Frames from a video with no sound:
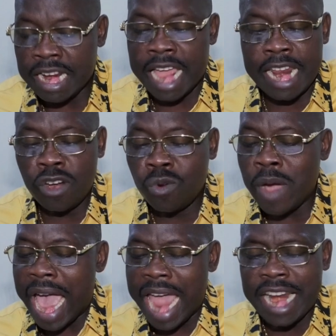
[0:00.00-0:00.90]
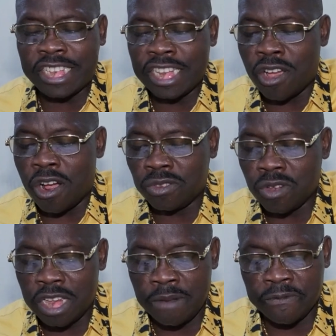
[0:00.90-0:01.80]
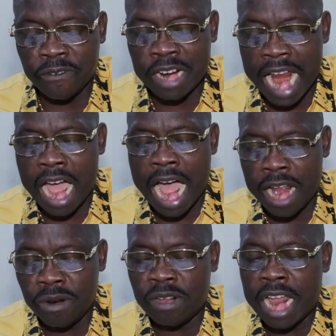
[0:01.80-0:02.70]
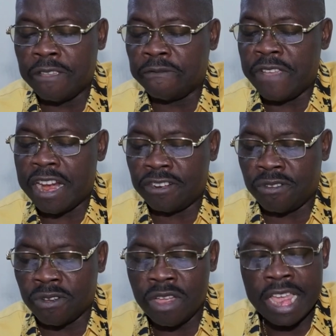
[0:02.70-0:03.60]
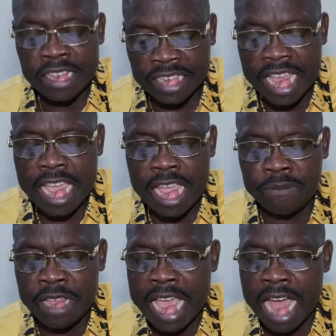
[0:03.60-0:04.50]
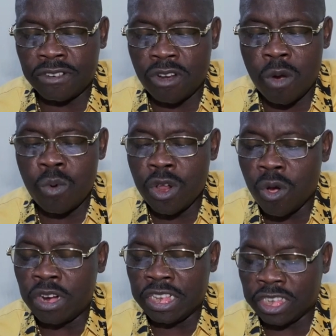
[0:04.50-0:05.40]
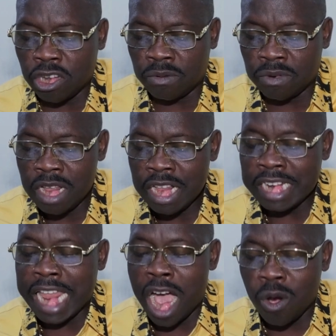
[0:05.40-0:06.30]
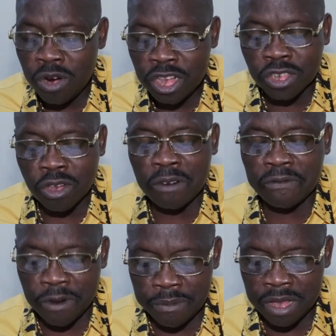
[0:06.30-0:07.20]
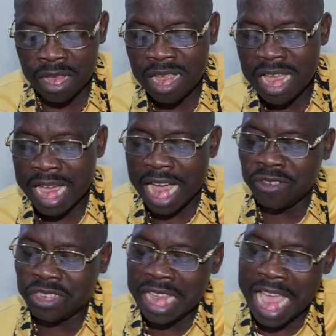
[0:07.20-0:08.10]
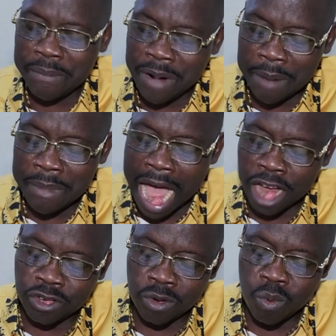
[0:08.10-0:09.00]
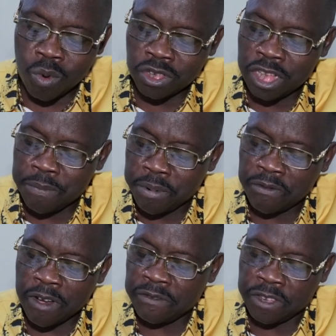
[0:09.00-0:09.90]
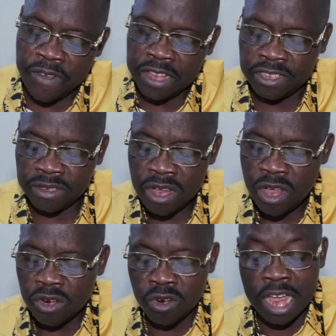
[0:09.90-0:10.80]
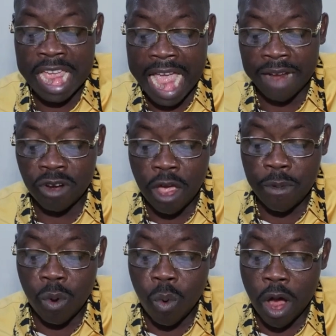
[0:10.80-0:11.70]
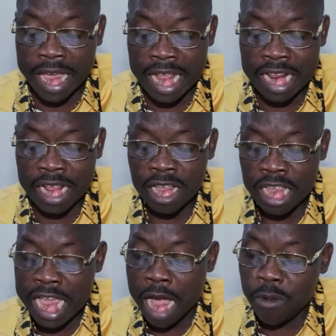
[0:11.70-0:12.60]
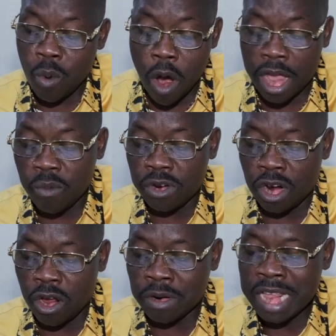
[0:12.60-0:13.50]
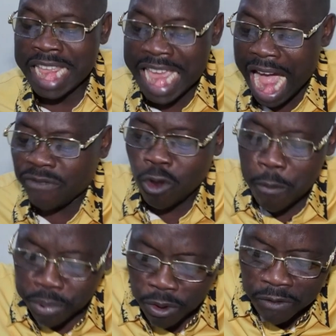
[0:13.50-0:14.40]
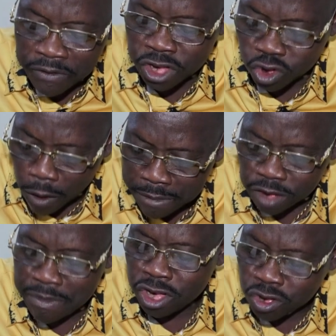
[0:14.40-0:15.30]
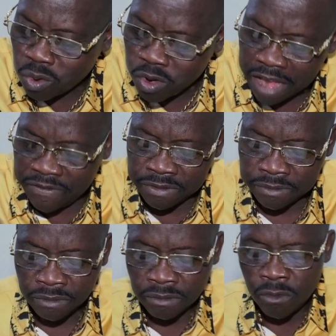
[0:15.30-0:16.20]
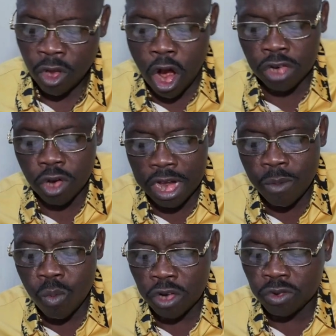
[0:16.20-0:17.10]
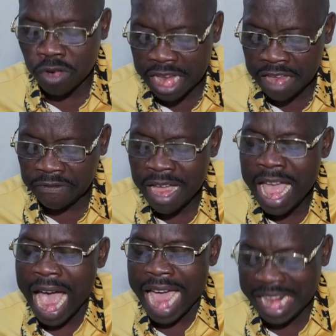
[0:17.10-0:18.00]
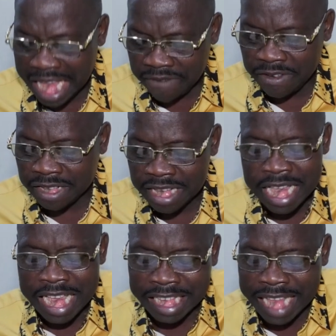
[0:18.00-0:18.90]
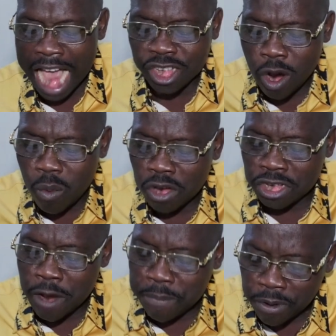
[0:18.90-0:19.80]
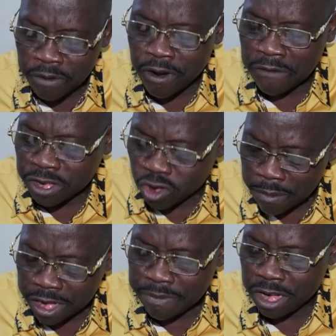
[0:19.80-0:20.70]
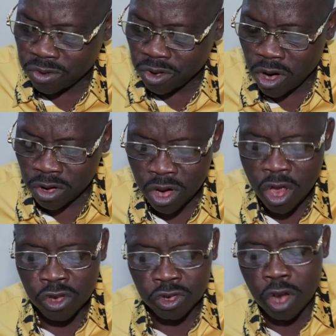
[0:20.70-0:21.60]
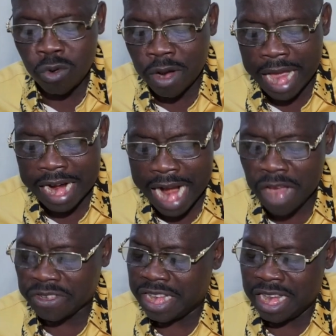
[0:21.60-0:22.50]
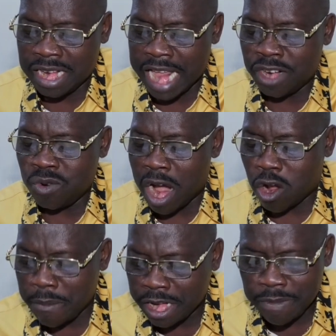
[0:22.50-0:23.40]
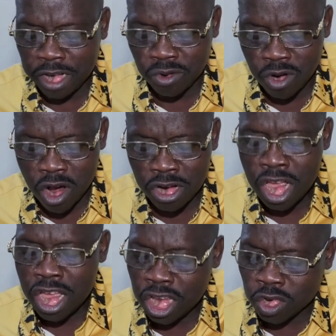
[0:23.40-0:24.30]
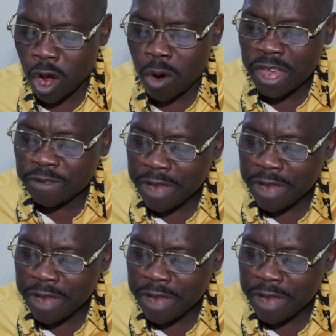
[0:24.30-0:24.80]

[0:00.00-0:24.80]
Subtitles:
neither do anything unto him, for now I know that you feared God. Seeing him, he had not withhold his son, thy only son for me. Can you see Abraham's action was the proof of his faith? Though he had not been walking, he had been walking with the Lord. He had to prove his commitment through giving. God told him what to give, and he gave it. His action was a proof of his commitment to God. So you can now see that your commitment to God is always